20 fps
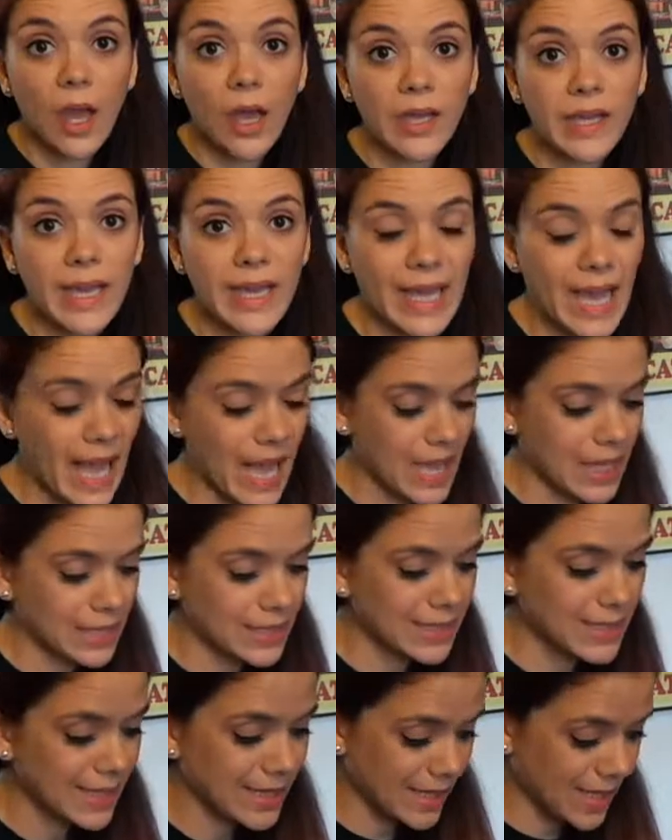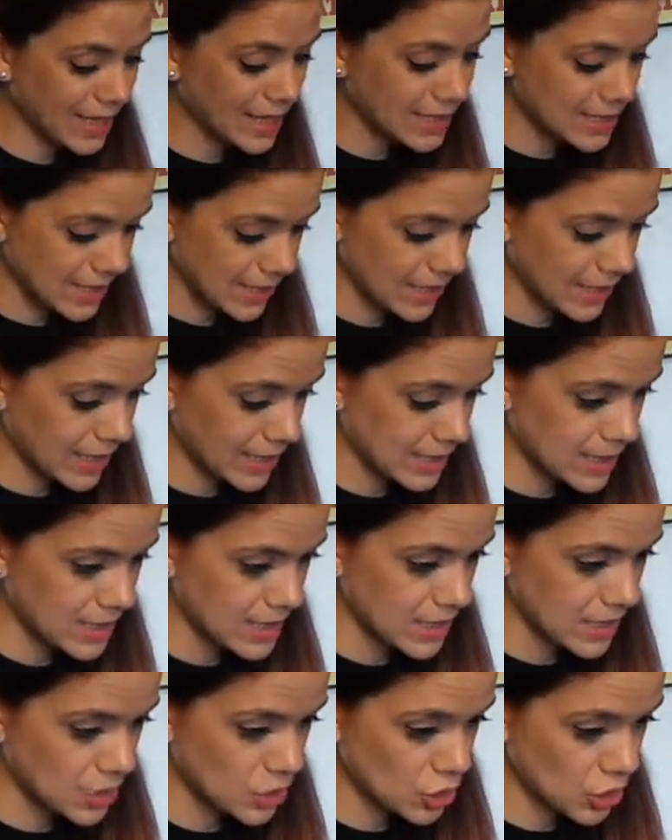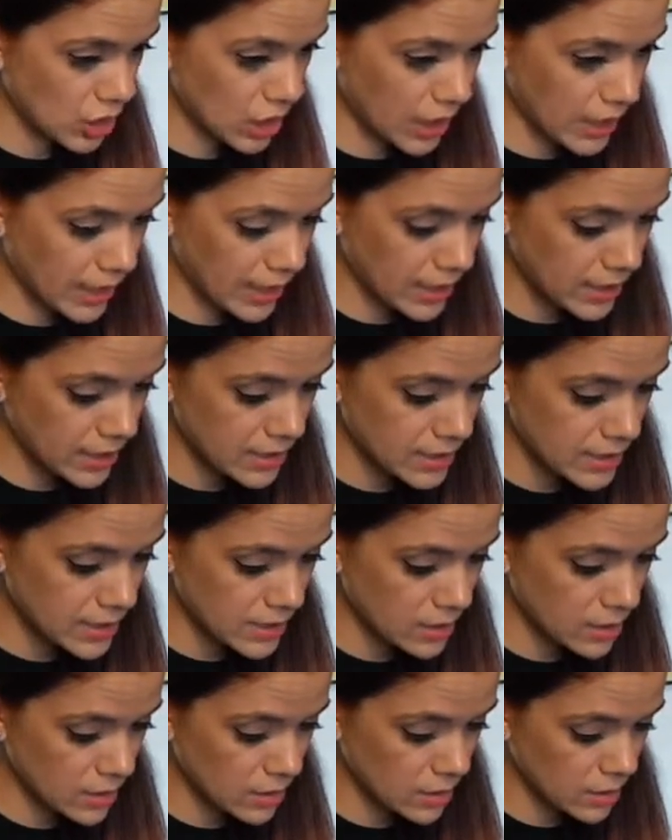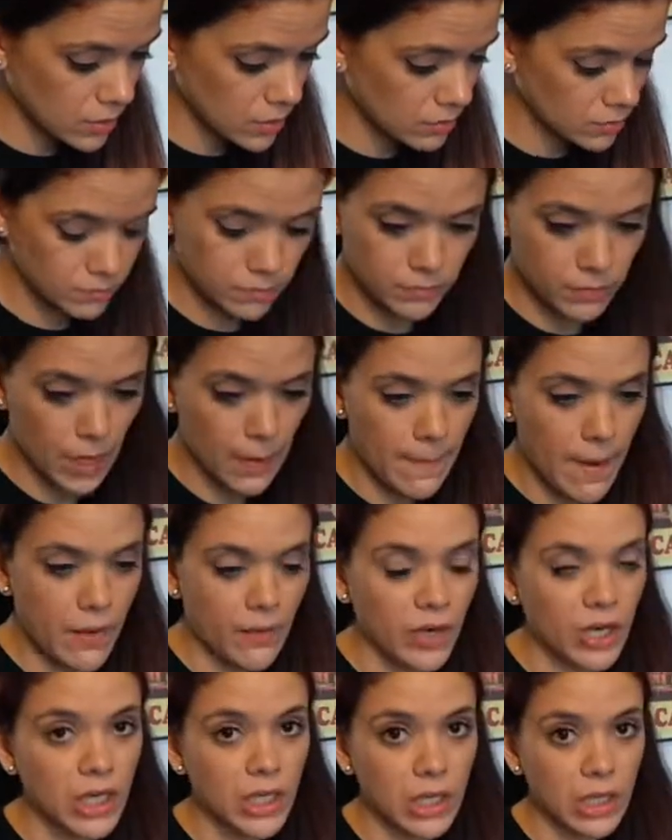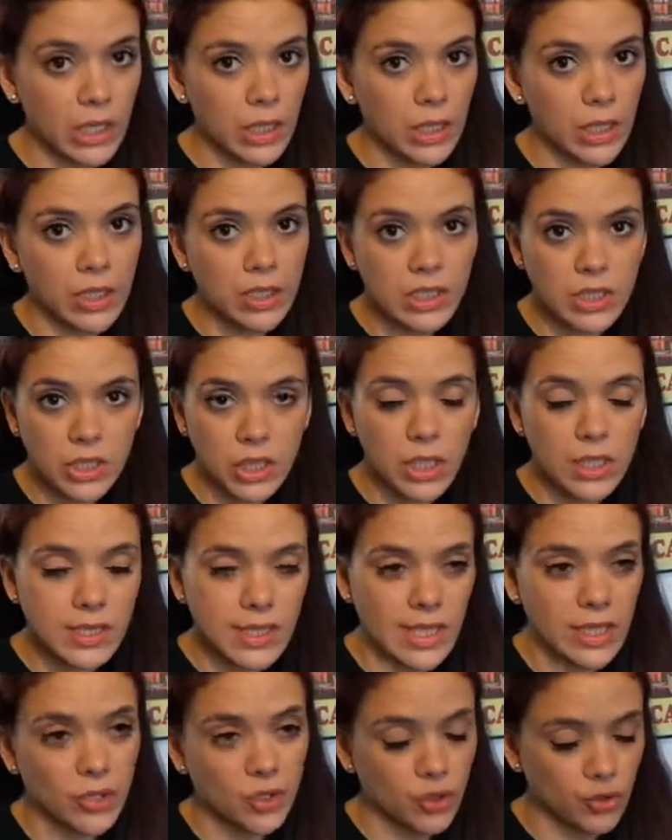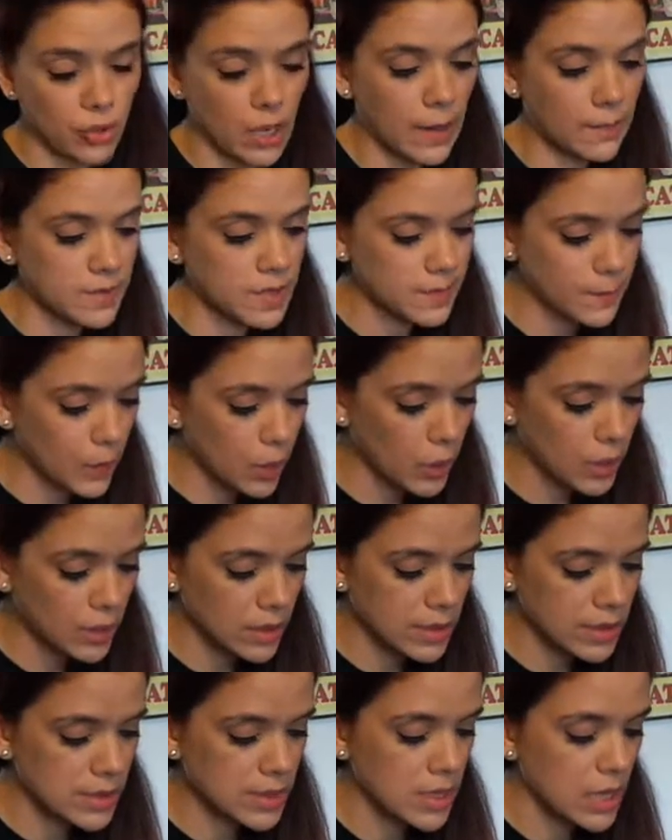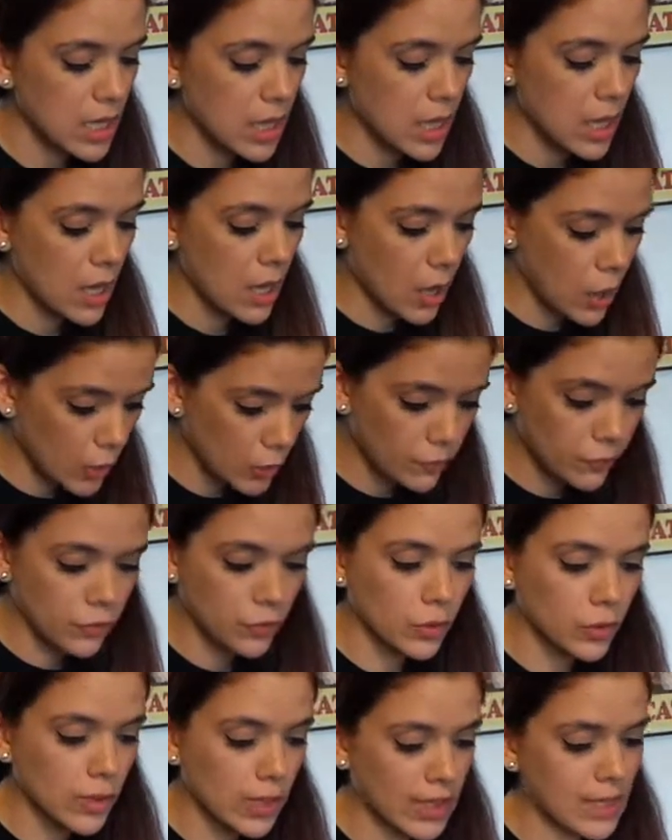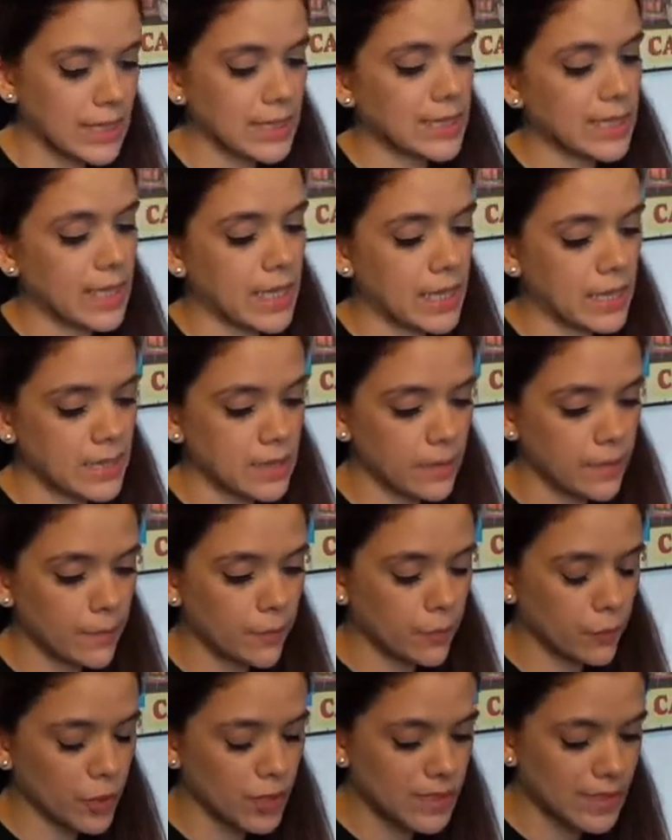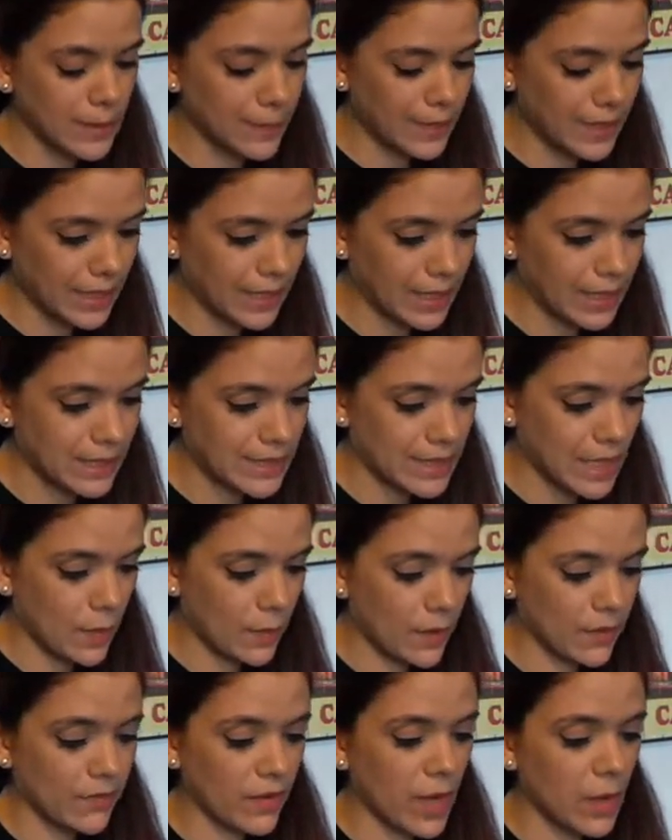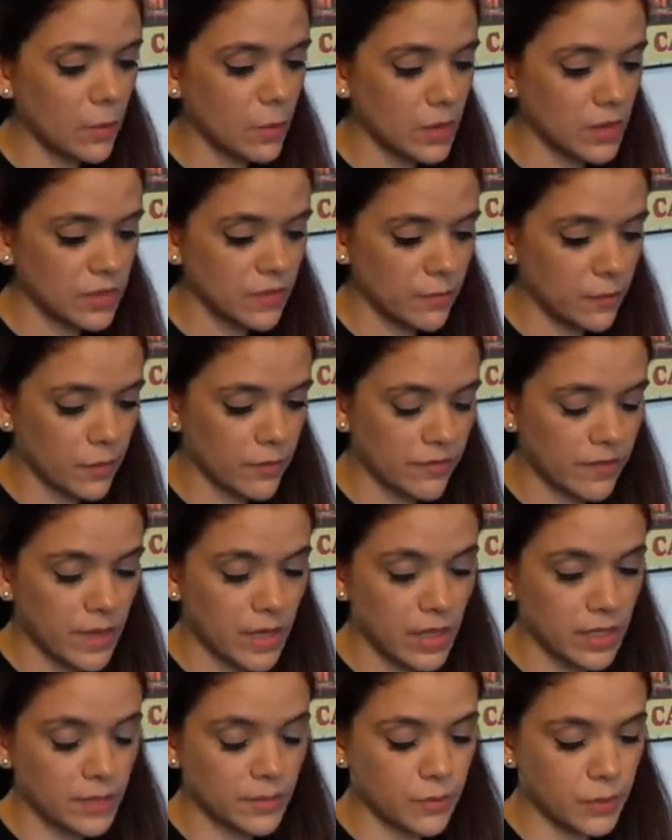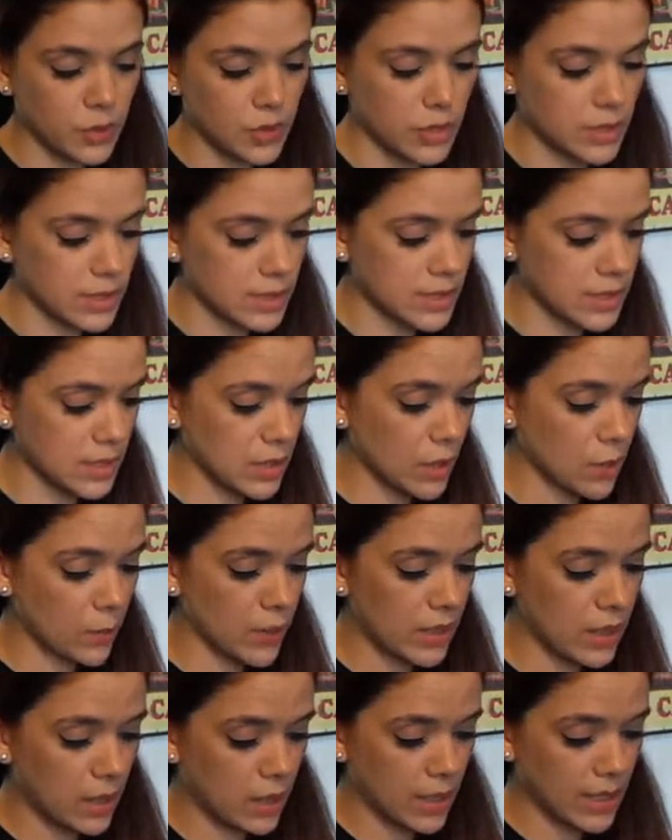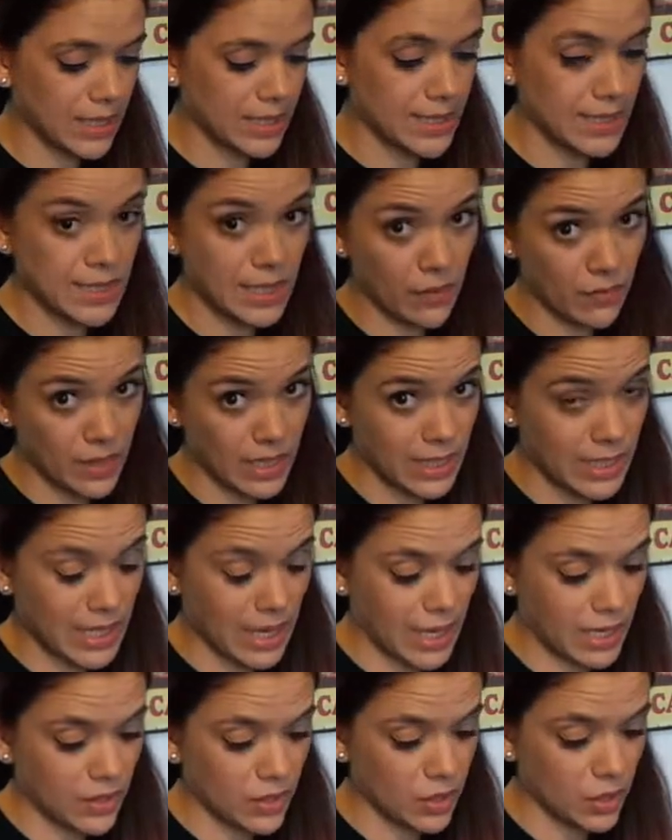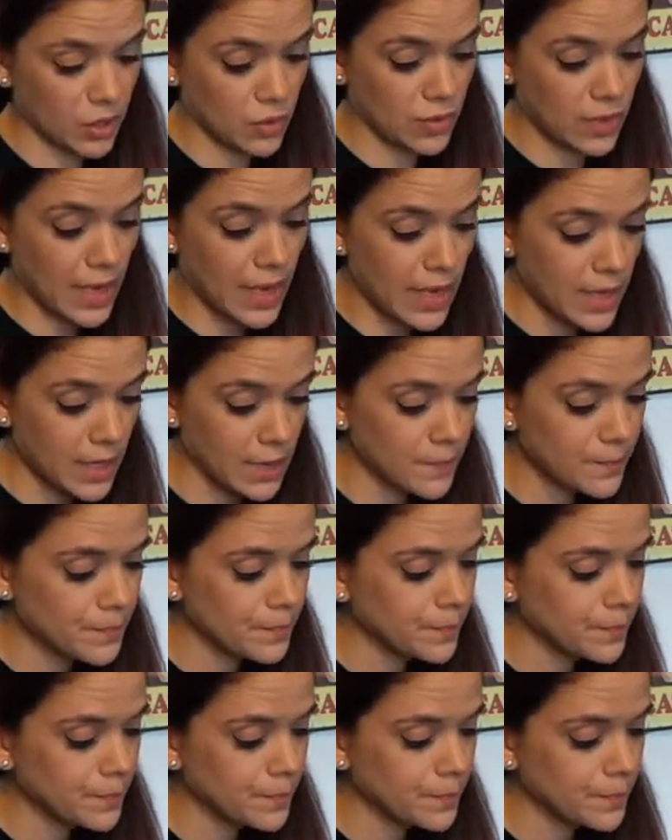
Okay, and that is July's American Stars and Stripes box. Overall, like I said, pretty pleased. However, I would have preferred products that we can't necessarily get in the UK.